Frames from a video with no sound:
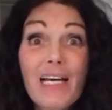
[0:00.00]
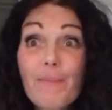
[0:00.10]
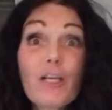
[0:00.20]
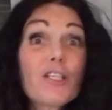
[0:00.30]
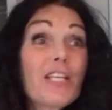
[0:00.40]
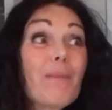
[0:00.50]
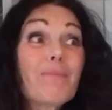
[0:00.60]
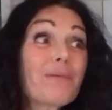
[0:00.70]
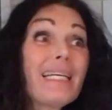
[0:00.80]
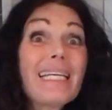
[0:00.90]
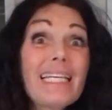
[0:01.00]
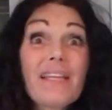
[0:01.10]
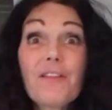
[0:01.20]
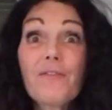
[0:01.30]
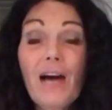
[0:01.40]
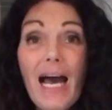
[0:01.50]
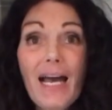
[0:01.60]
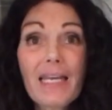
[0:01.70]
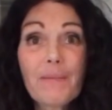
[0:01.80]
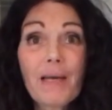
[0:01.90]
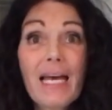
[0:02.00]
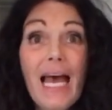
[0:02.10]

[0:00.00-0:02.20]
Because you're not bringing in the vibe,